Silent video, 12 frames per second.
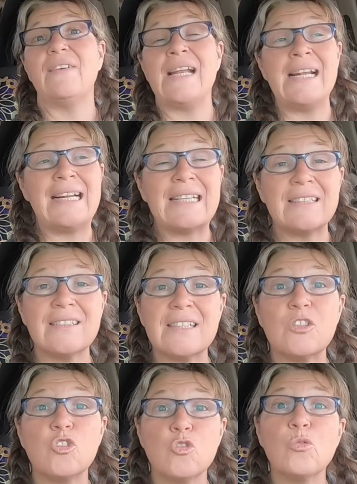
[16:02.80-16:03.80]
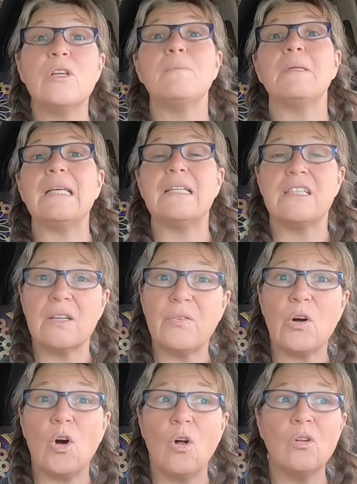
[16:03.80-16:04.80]
And it is extremely
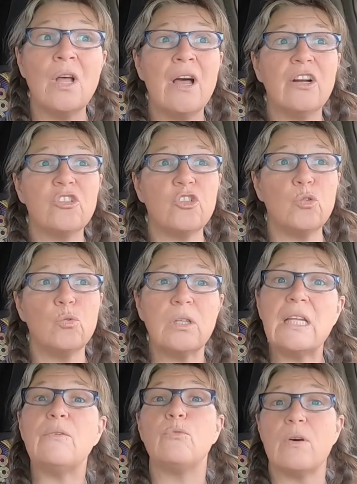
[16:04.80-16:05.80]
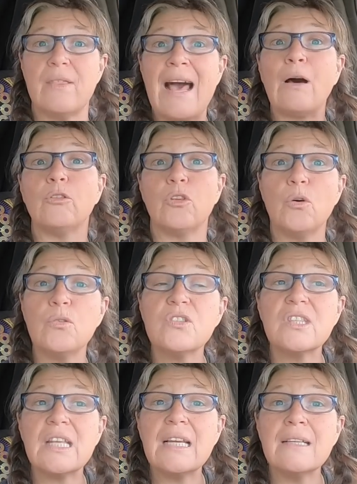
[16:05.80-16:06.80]
difficult to live without those
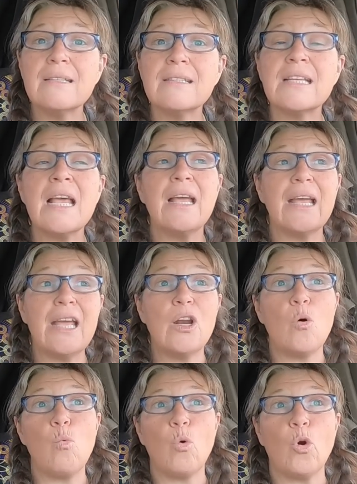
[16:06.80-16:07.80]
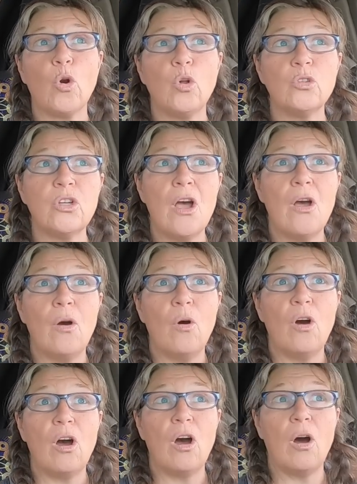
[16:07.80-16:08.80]
things in a world
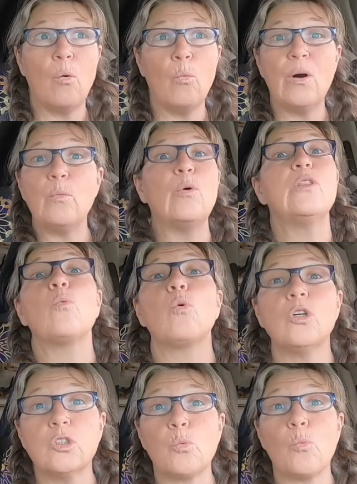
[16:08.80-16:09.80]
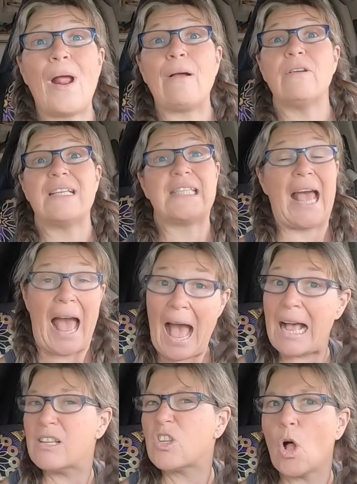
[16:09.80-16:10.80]
when the world around us
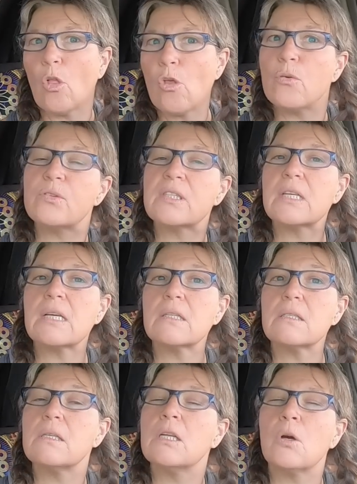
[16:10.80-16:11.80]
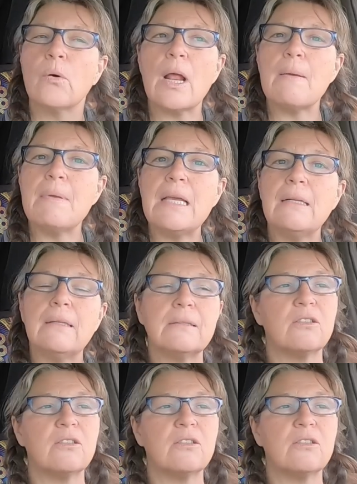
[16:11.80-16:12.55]
has all those things. You know what I mean?